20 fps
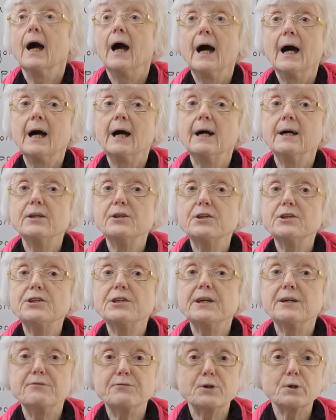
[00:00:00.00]
And
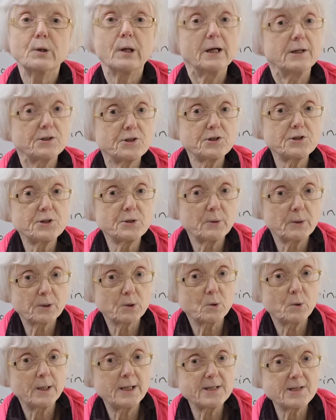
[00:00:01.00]
if you'd like to do a
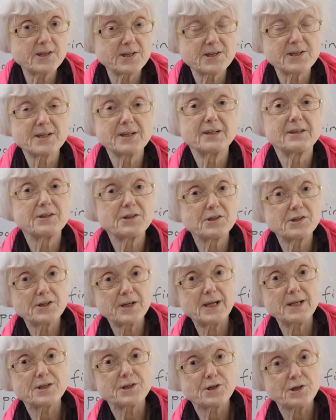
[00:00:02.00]
quiz to
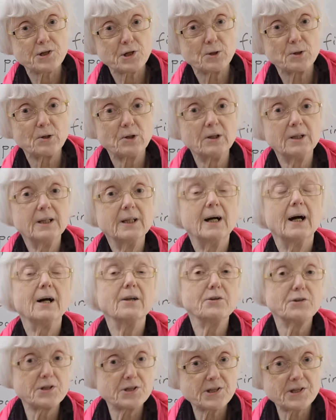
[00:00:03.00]
test your
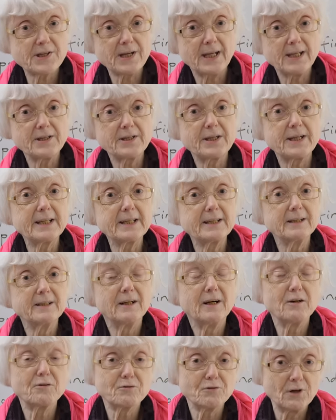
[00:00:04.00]
understanding
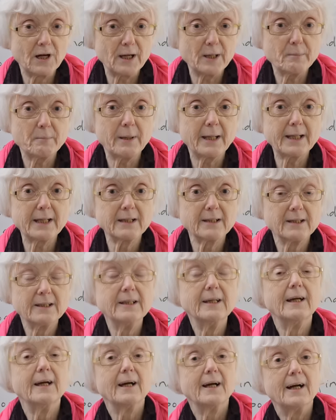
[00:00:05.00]
of rhyming,
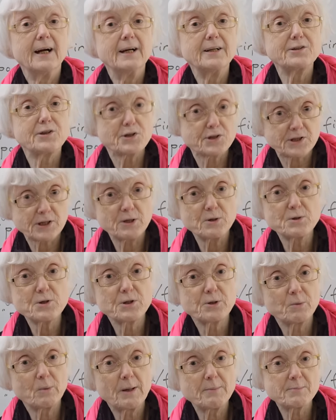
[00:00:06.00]
just go
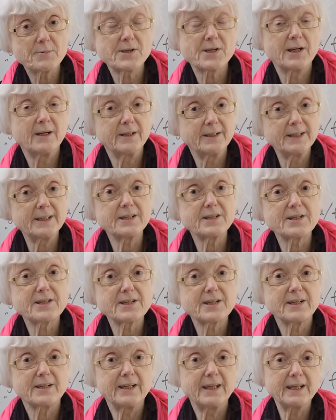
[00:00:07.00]
to the
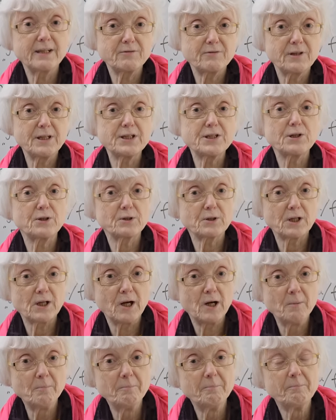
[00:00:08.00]
website
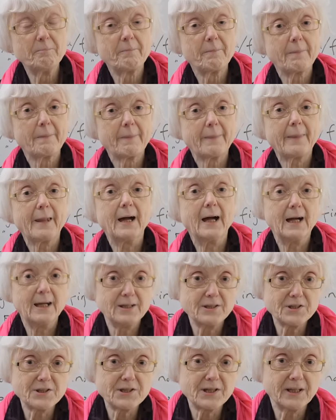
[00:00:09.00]
engvid.com
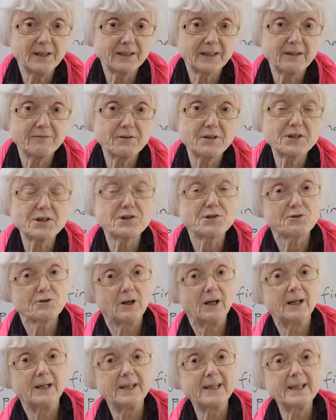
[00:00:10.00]
and give it a
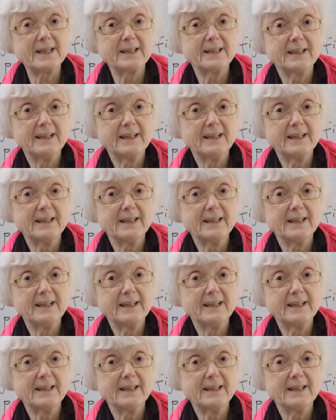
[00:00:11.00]
try.